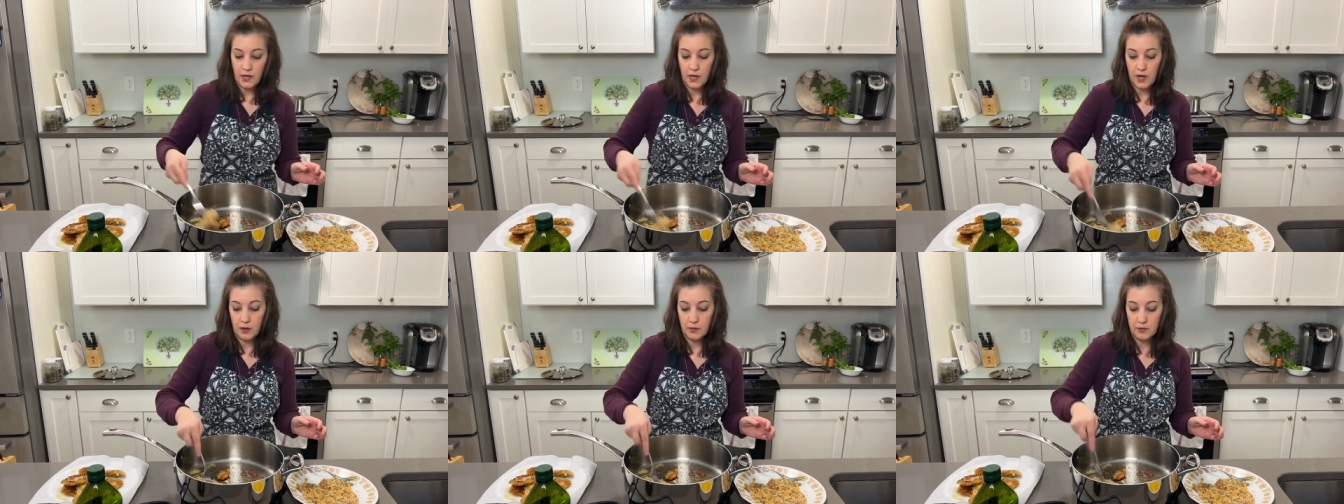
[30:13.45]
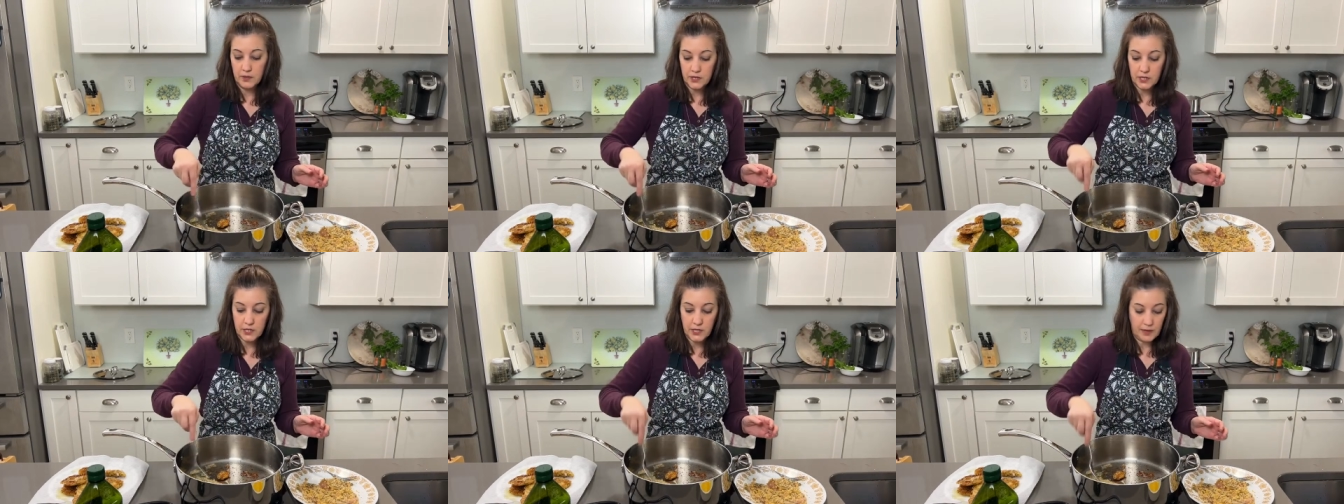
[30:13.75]

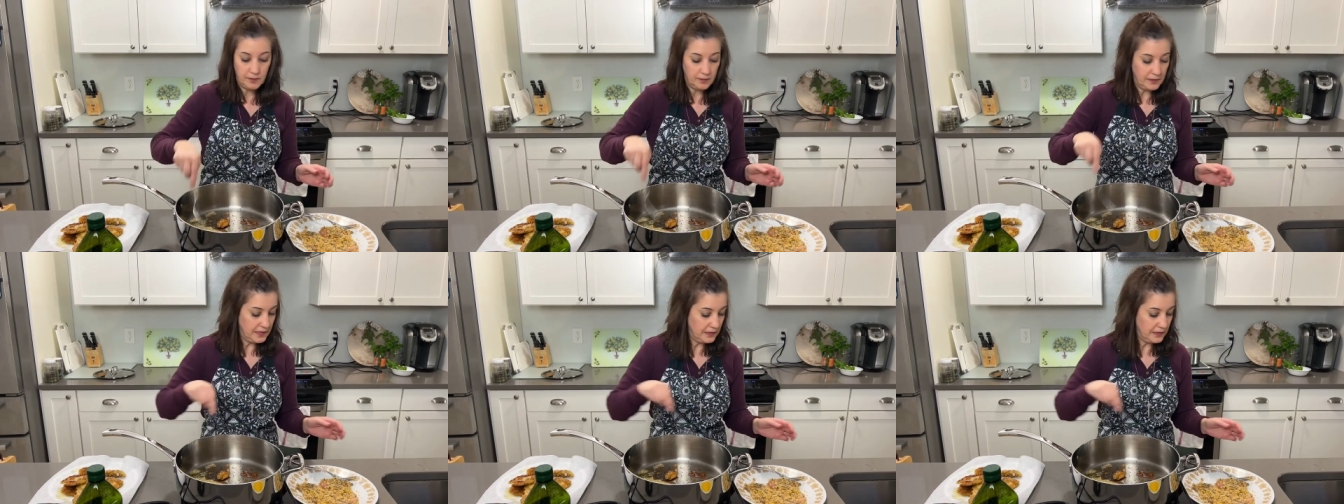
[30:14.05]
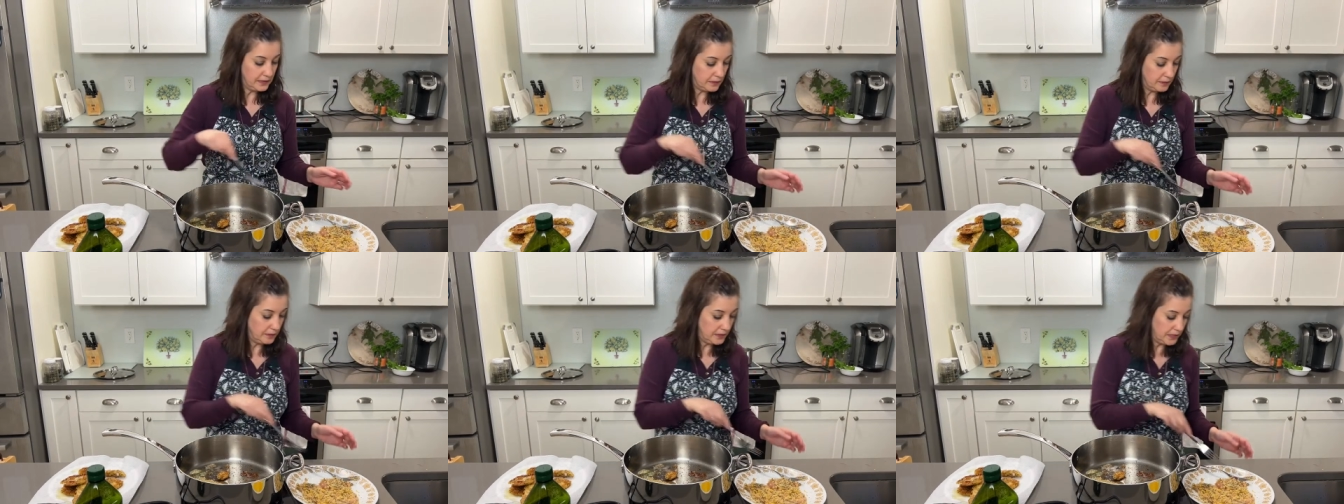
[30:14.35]
how much that
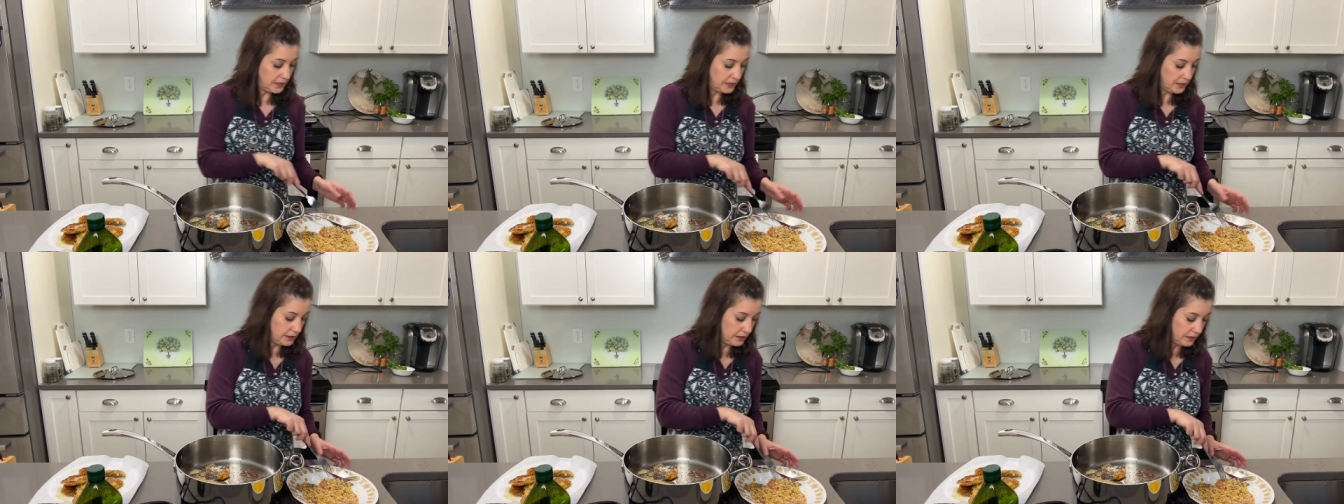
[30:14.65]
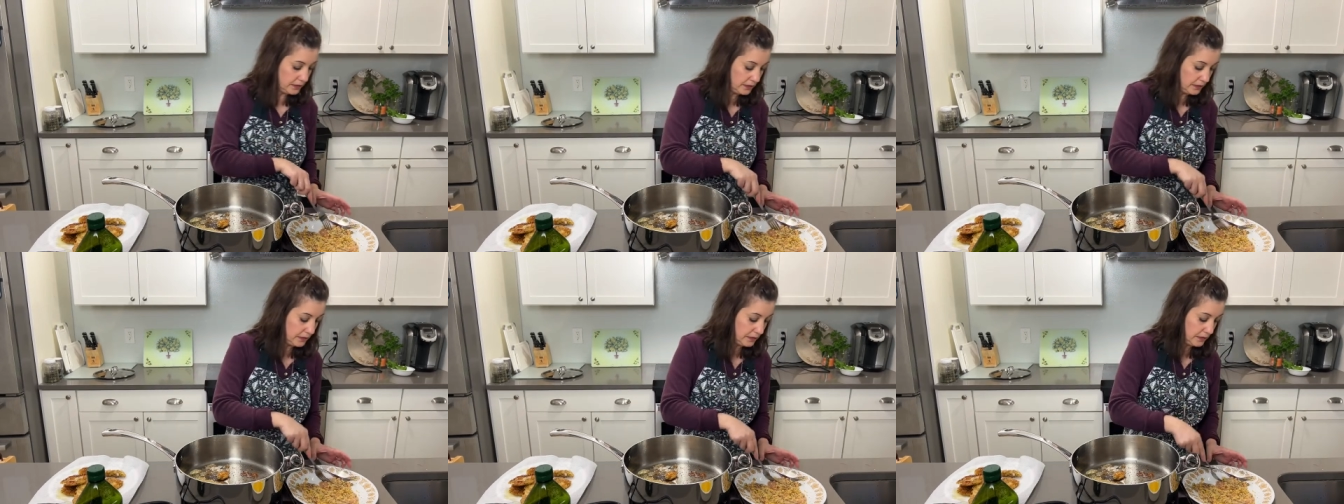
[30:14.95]
meant to me,
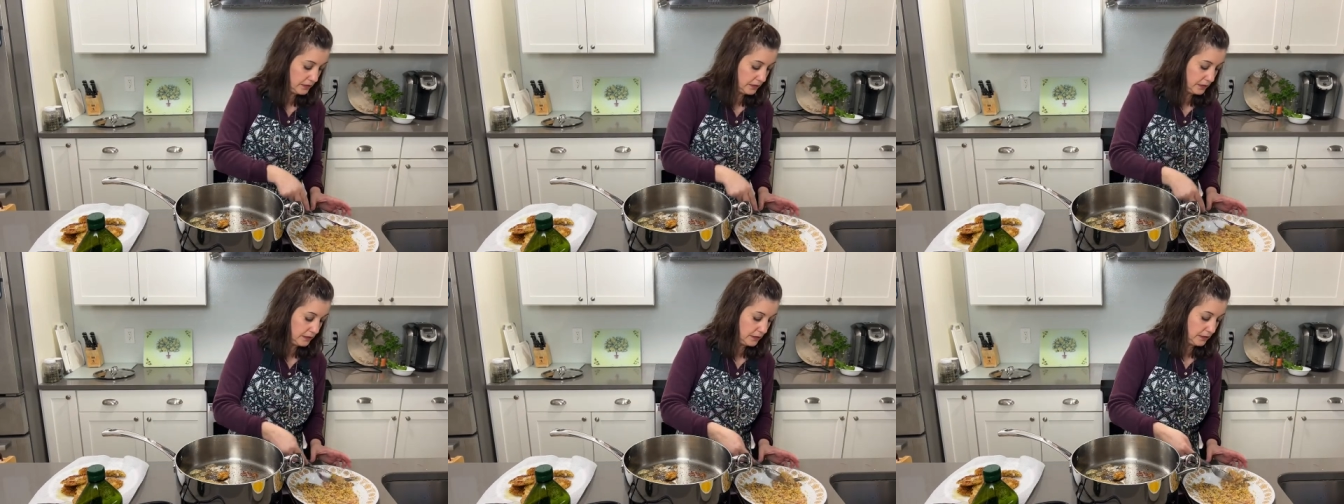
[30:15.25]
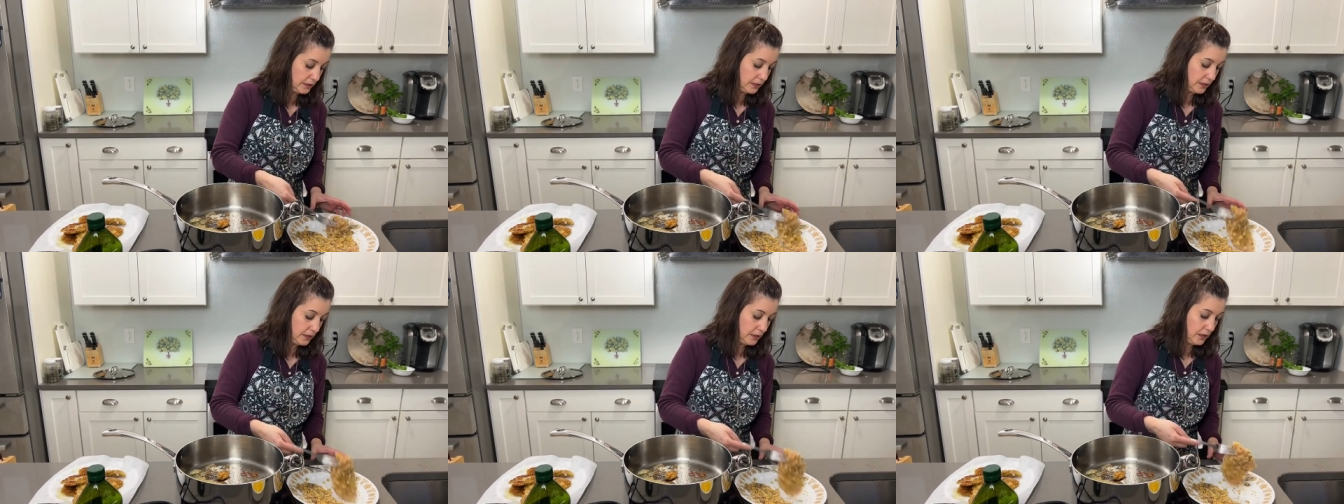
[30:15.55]

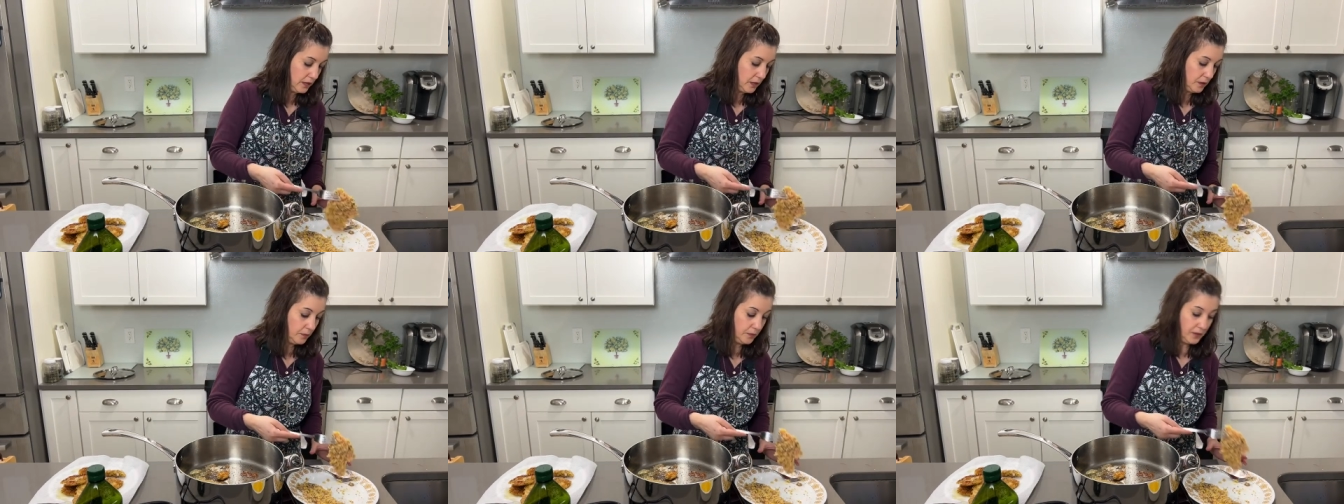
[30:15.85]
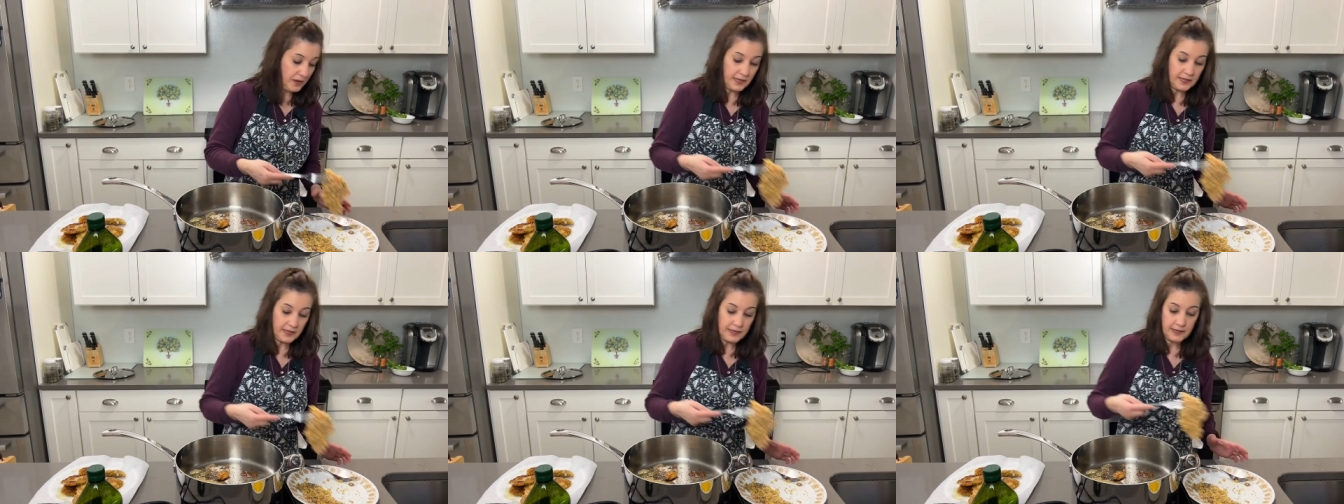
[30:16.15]

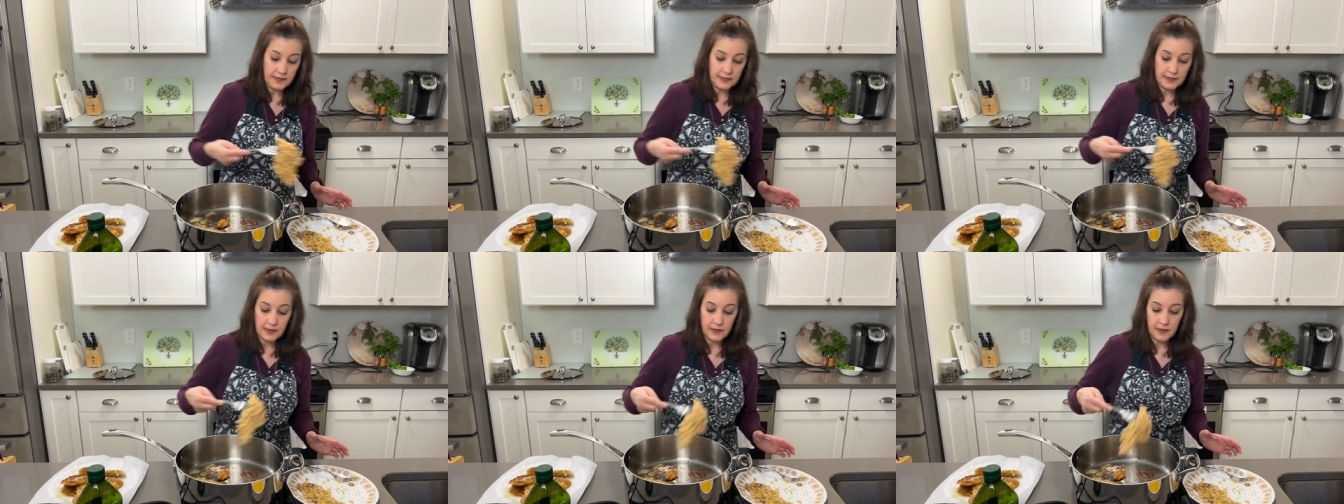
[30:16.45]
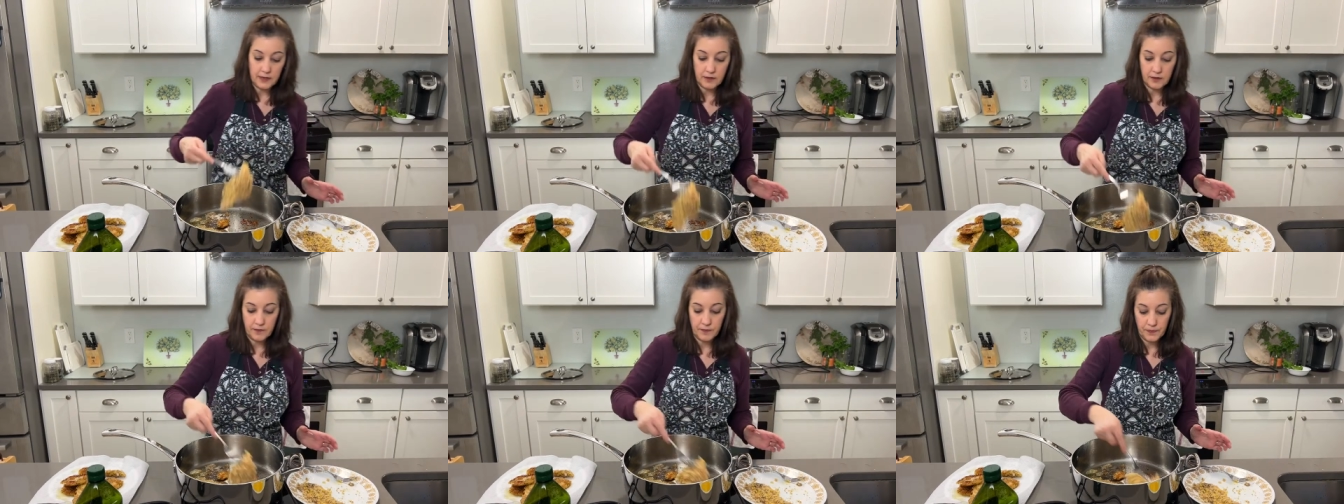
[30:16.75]
but it
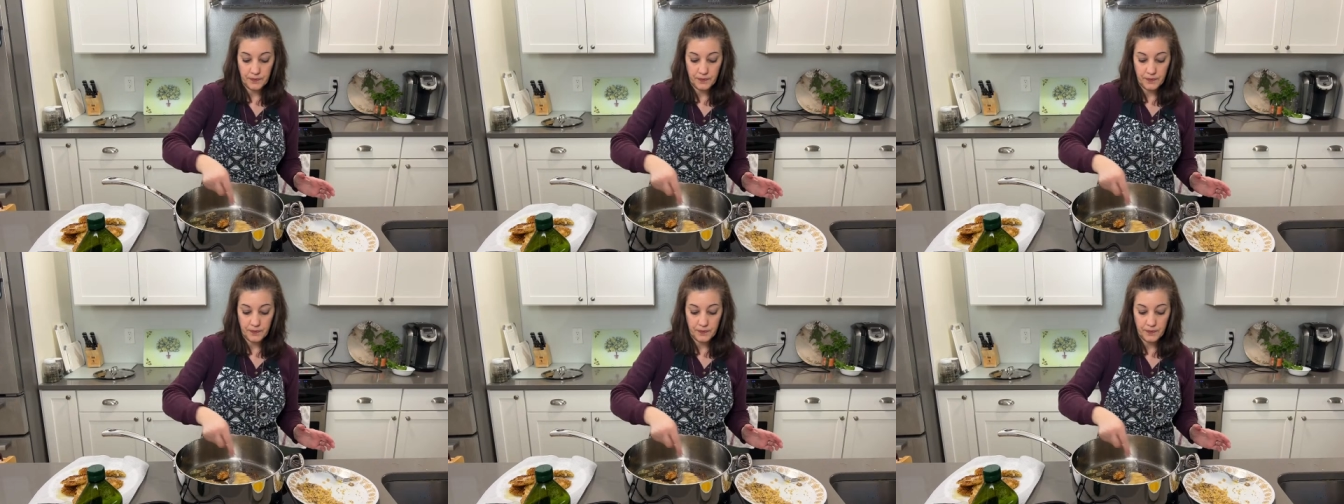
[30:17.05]
did.